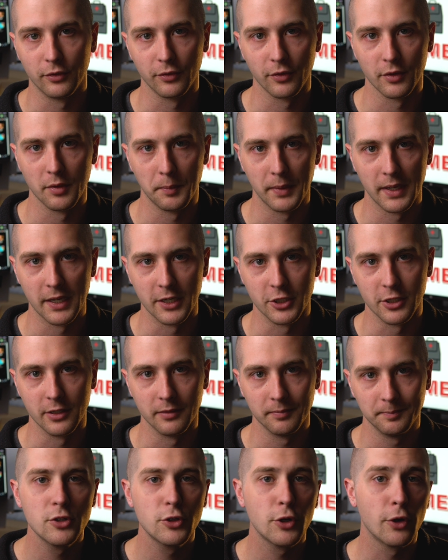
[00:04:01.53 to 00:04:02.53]
for the patient.
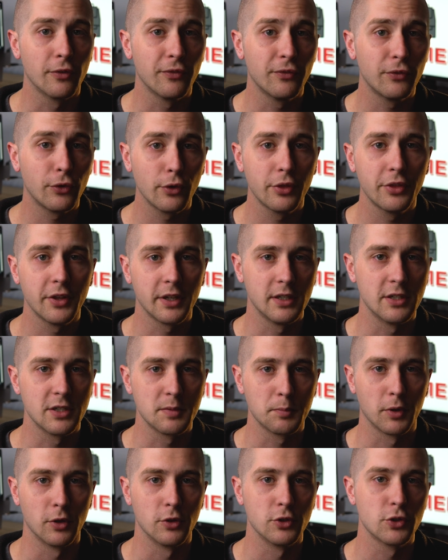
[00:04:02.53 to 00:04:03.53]
So your full thickness
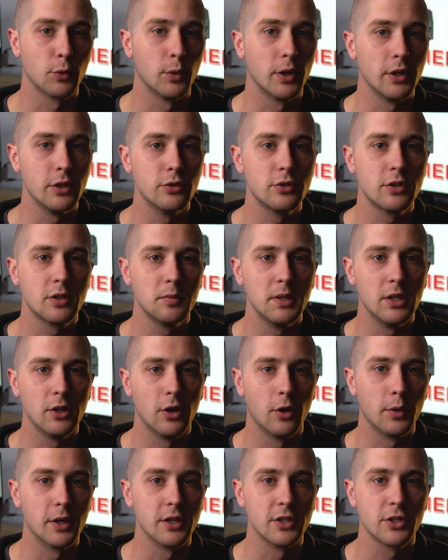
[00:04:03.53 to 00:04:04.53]
burns, or what used to be
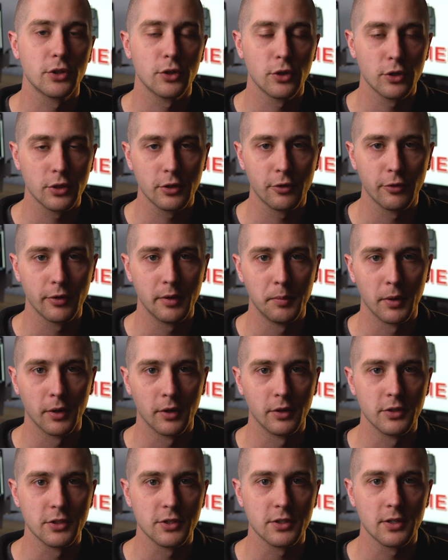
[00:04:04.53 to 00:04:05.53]
known as third degree
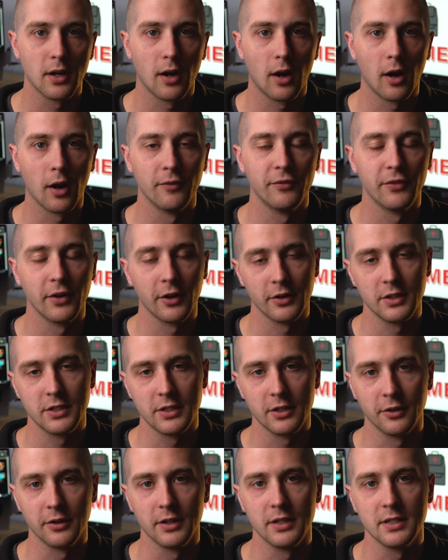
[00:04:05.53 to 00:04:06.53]
burns, are very
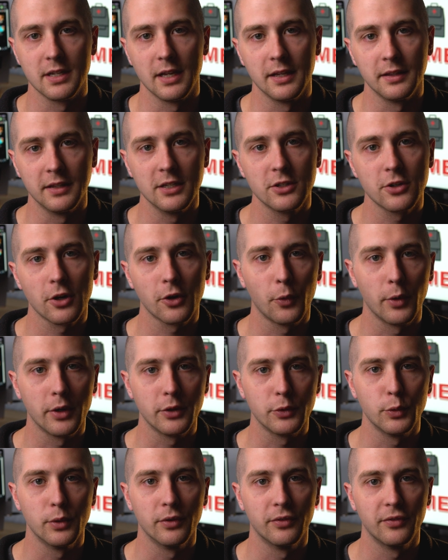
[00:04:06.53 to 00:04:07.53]
serious, and these are going
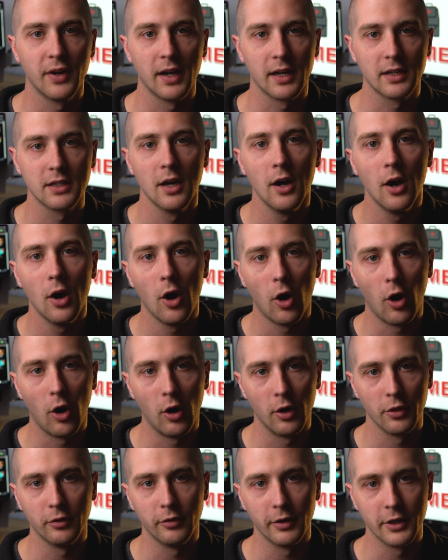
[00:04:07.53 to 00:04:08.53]
to affect
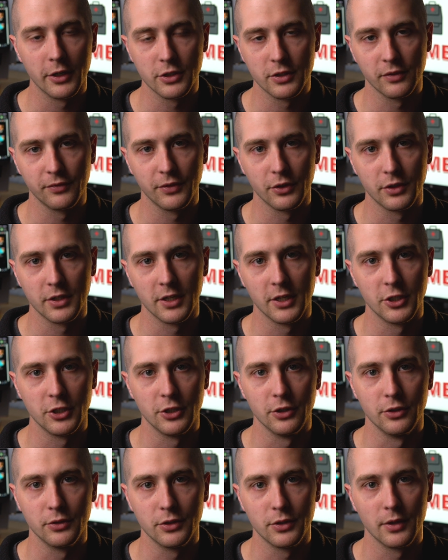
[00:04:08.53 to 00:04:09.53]
all the layers of your
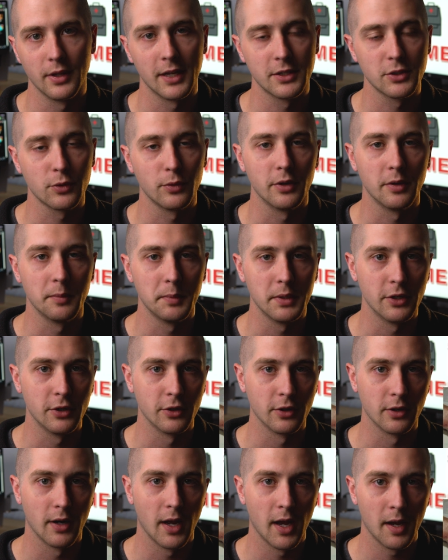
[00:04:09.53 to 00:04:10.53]
tissue. So that's going to be
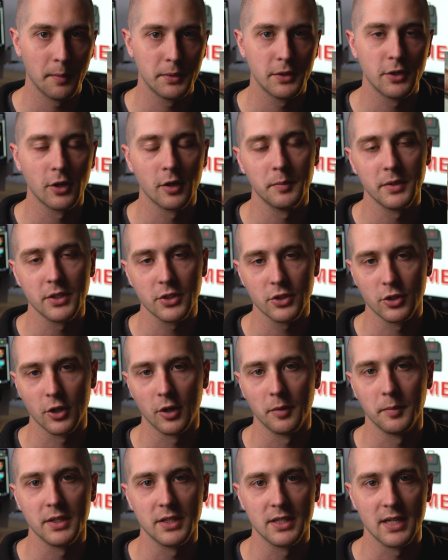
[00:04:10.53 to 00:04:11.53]
your epidermis,
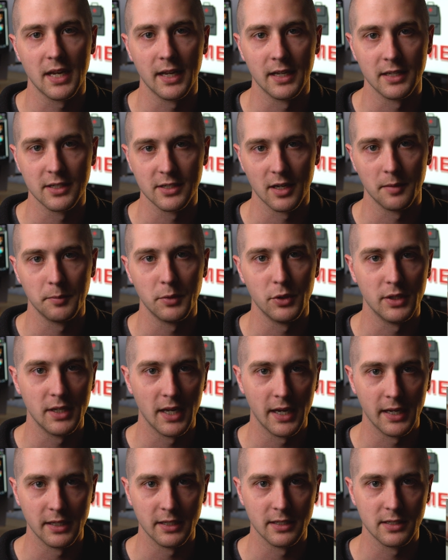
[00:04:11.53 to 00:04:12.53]
dermis, and
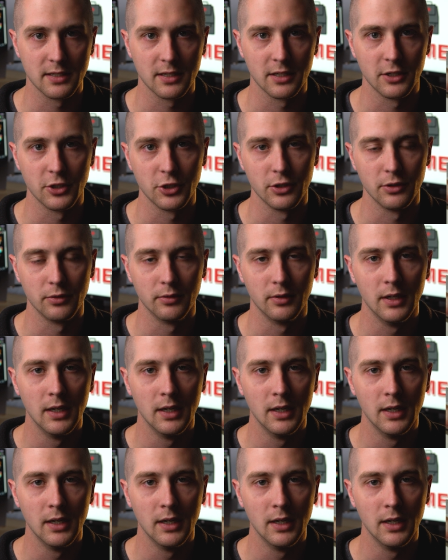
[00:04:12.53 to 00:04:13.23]
subcutaneous tissue.